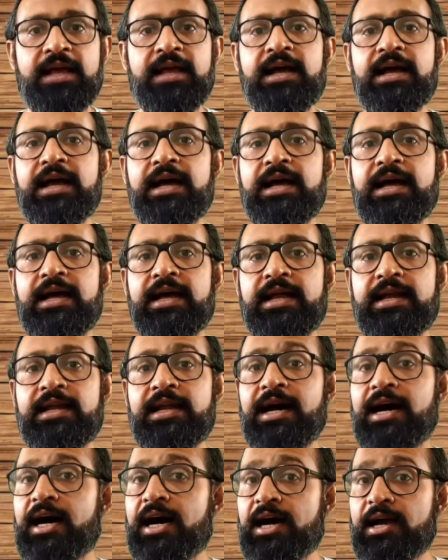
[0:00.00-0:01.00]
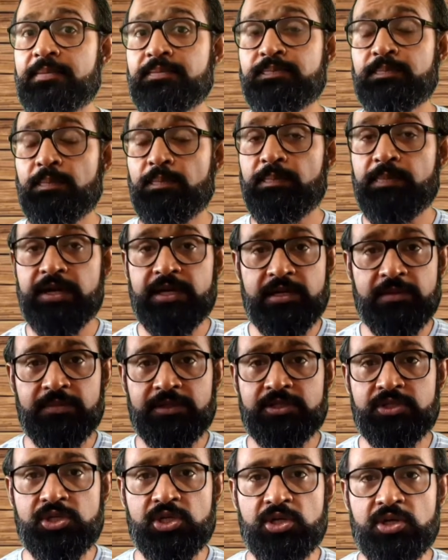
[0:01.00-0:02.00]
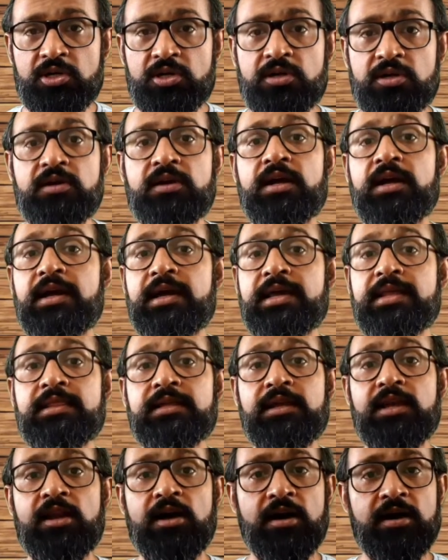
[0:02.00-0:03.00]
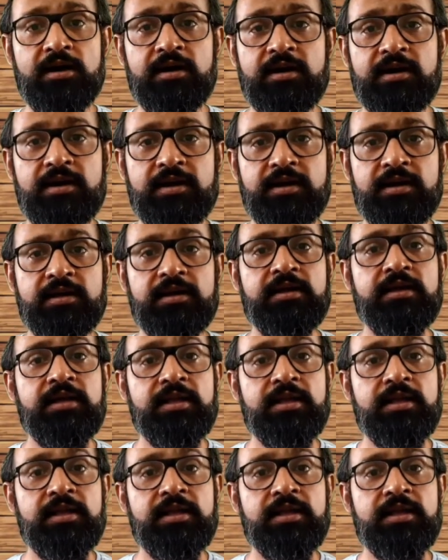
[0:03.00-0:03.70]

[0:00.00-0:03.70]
And I'm pretty much sure in the longer run,